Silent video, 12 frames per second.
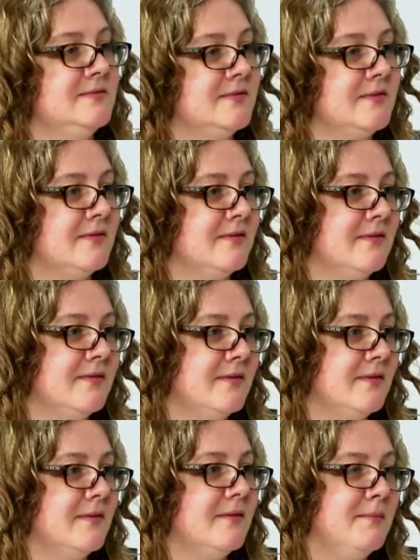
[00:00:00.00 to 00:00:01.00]
They look
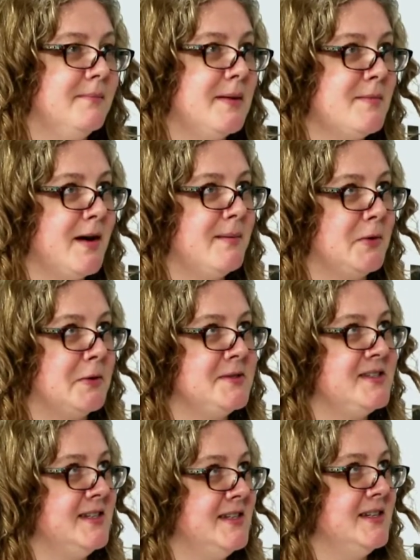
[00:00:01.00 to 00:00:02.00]
better. My
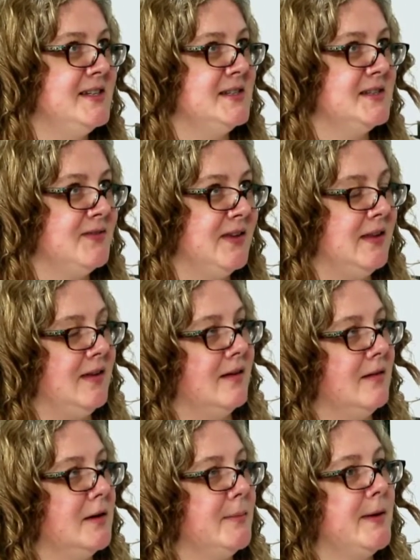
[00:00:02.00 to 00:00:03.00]
mom O C D is
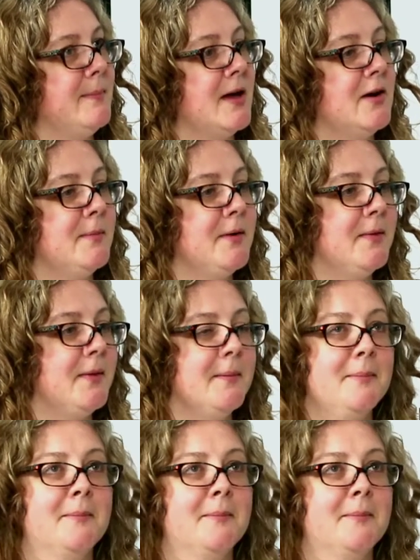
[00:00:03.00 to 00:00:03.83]
feeling a little bit better.